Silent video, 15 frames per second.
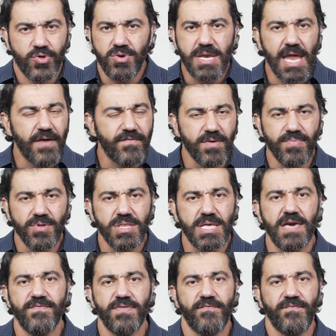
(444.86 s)
So never
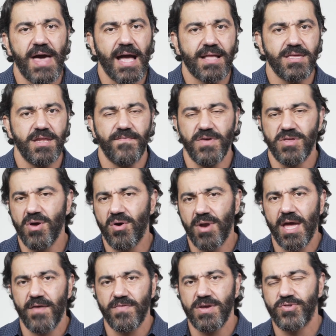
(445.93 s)
believe the fact that if you
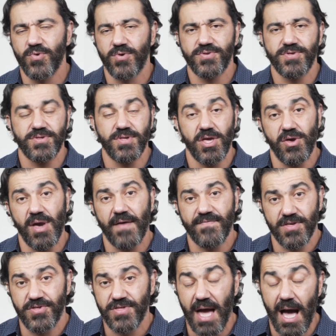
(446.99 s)
don't have resources that you
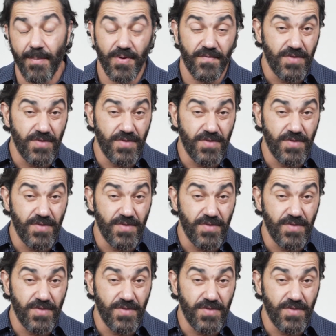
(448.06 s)
have to stop.